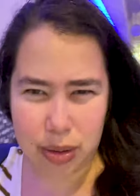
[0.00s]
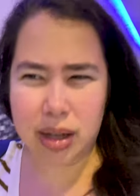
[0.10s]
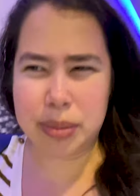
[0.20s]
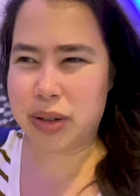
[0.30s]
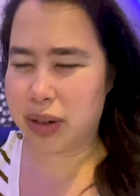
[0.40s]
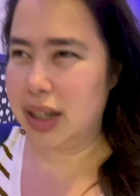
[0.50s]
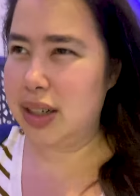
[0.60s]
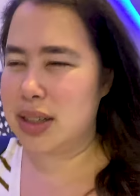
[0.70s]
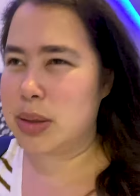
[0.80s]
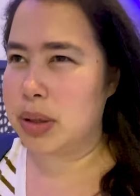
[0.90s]
That'd be great
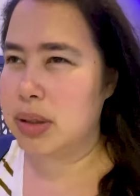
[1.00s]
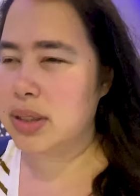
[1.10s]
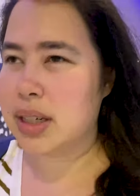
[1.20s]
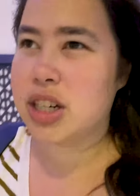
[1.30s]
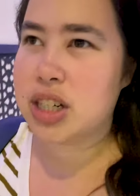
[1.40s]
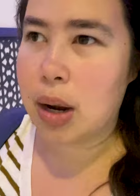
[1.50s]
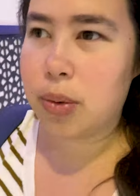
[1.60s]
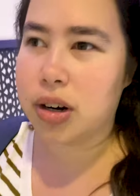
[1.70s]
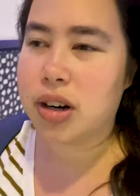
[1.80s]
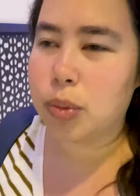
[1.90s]
as well. Take a
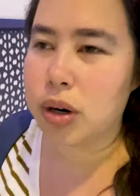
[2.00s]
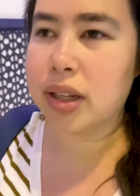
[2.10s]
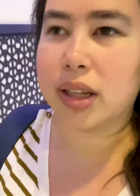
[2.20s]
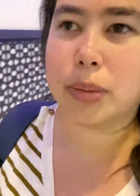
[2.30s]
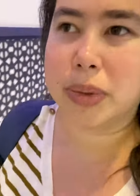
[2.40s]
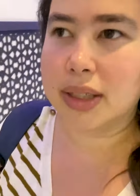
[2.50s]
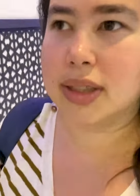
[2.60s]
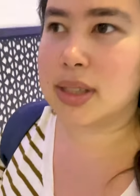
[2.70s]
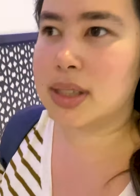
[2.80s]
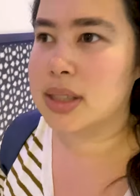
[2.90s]
shower, work a little
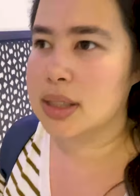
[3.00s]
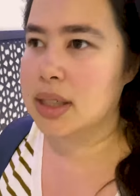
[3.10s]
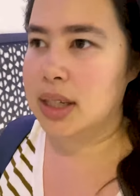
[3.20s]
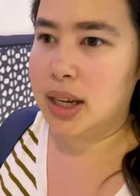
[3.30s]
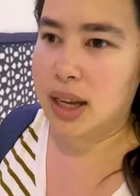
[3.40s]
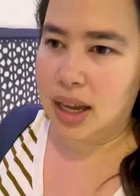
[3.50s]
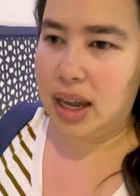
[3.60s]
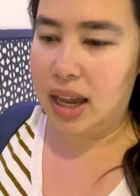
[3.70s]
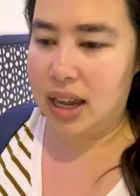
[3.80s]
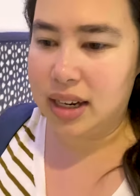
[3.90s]
bit,
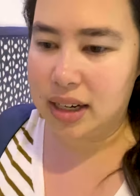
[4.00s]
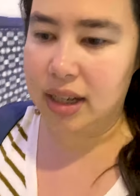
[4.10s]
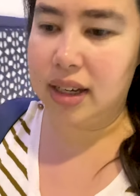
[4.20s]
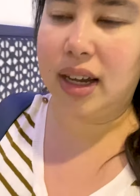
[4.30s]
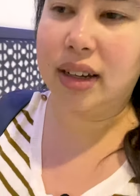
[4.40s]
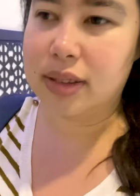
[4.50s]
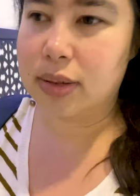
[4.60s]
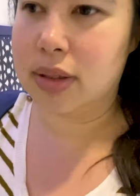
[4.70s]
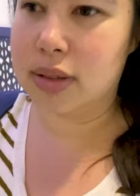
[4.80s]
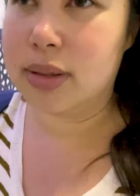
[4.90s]
and uh, yeah. So,
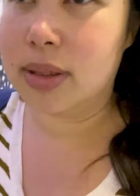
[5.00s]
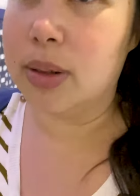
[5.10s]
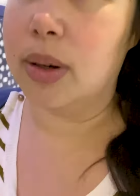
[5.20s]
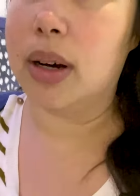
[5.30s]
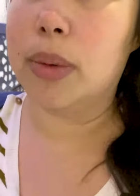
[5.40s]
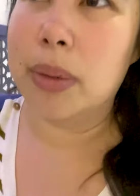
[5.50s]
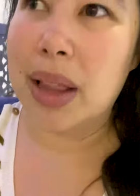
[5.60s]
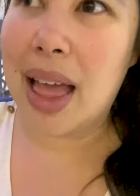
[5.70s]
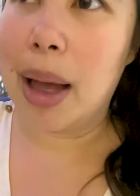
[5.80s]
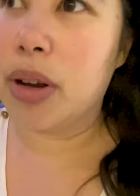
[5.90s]
so uh,
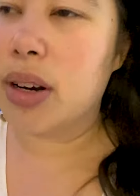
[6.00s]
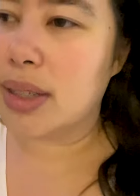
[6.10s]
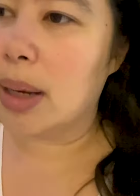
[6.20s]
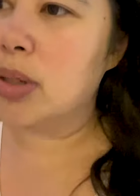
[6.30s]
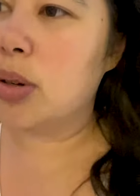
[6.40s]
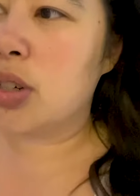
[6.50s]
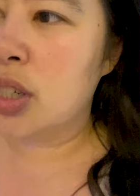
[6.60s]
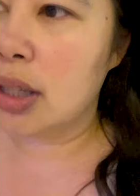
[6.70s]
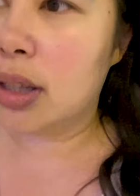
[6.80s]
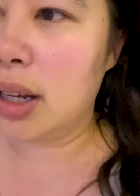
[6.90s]
I'm gonna attempt. So
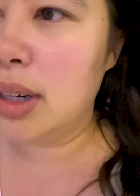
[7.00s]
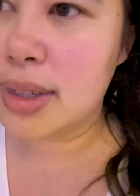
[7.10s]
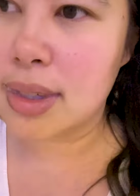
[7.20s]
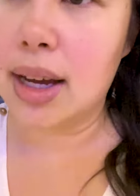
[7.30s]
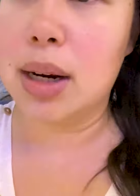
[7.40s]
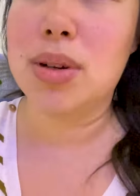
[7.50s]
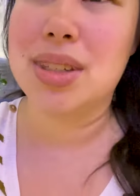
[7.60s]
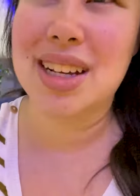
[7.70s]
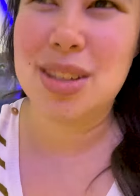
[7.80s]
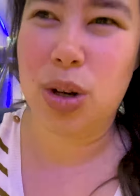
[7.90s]
the lady said it was
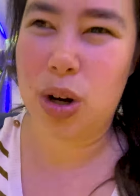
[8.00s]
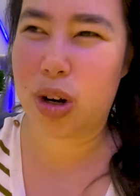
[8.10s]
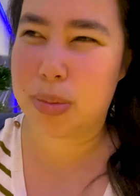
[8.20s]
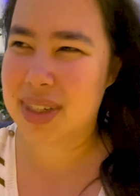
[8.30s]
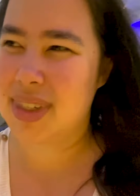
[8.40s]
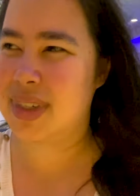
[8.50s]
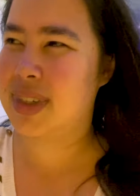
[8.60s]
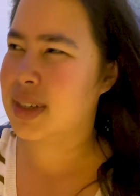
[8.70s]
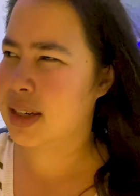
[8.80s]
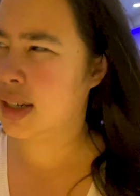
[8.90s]
next to
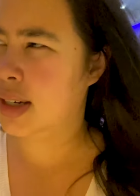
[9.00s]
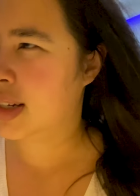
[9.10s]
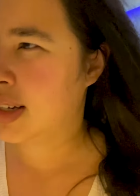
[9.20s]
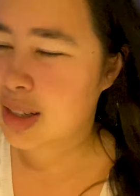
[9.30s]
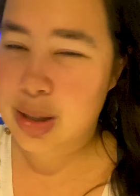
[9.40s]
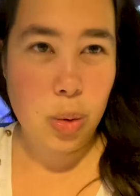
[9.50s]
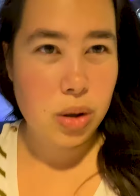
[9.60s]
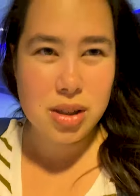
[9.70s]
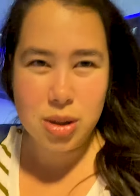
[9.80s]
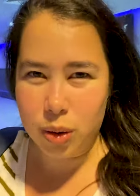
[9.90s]
Hermes
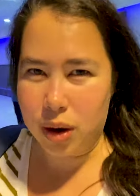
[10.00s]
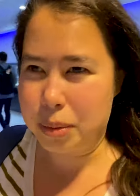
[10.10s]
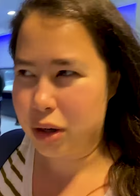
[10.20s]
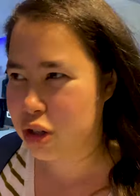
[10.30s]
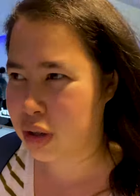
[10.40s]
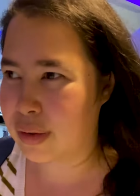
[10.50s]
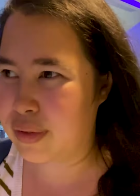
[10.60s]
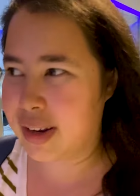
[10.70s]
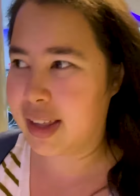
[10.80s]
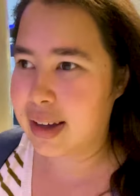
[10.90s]
store, so I'm gonna try to
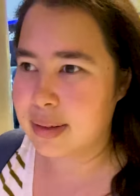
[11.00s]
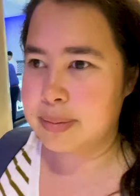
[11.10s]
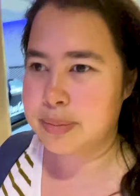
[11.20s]
find that.